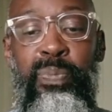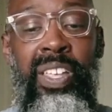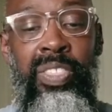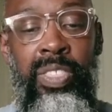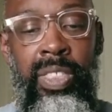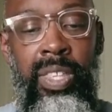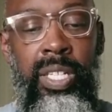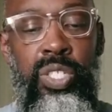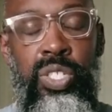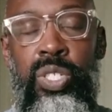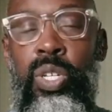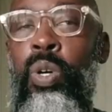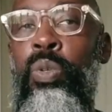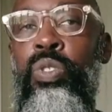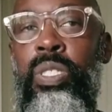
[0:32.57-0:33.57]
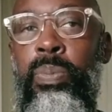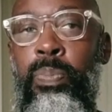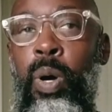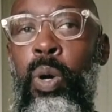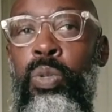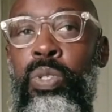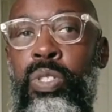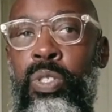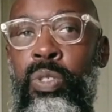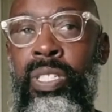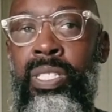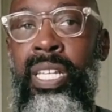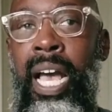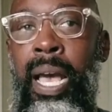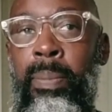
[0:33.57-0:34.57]
this show spoke to the
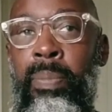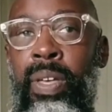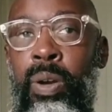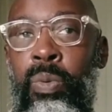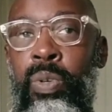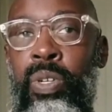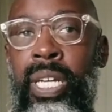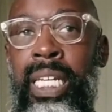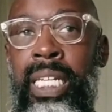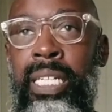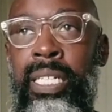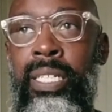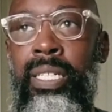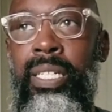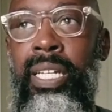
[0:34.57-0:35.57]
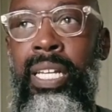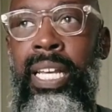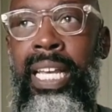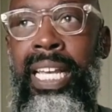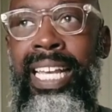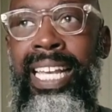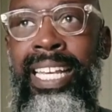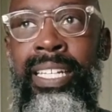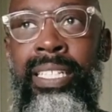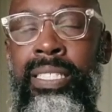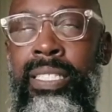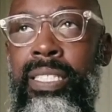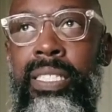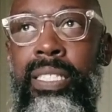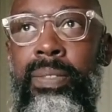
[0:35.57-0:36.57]
time that we're in.
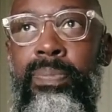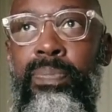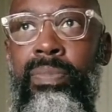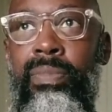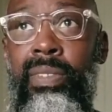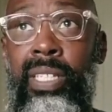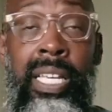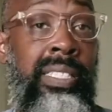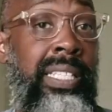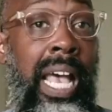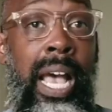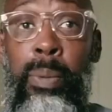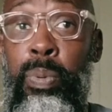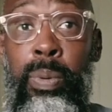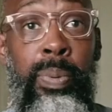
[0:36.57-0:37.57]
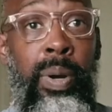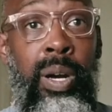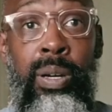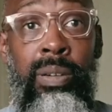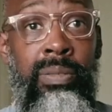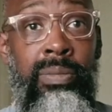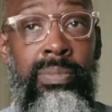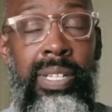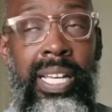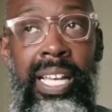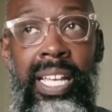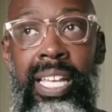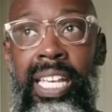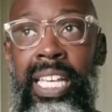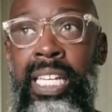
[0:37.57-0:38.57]
It's it's apropos.
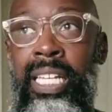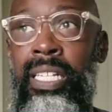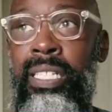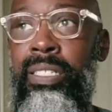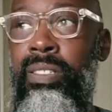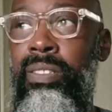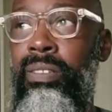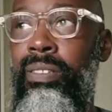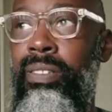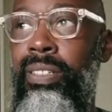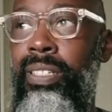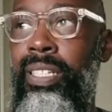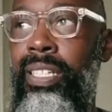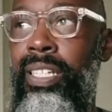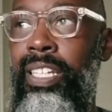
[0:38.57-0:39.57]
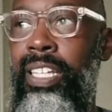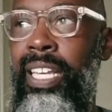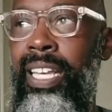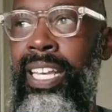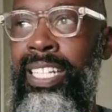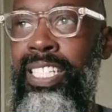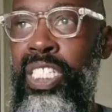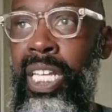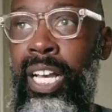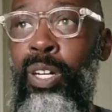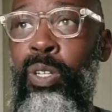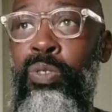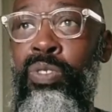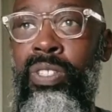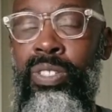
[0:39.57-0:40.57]
It's it
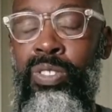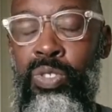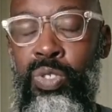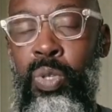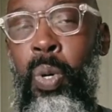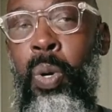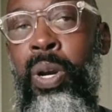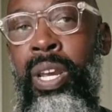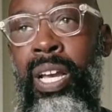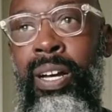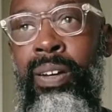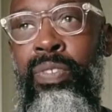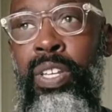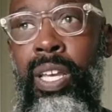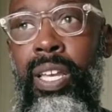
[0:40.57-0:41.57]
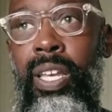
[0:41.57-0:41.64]
tells the story of